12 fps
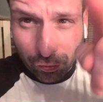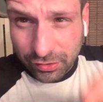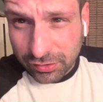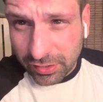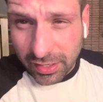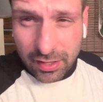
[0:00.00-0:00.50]

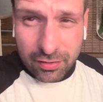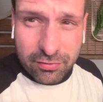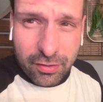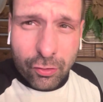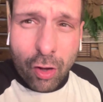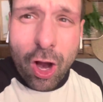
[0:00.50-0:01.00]
in
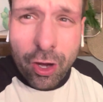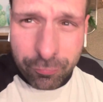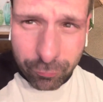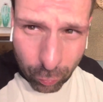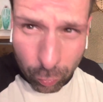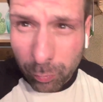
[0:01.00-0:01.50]
DSLR
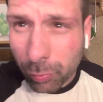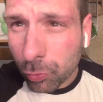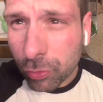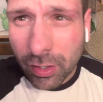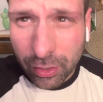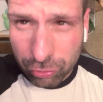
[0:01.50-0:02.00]
photo
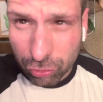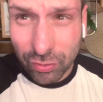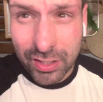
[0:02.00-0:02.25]
booth country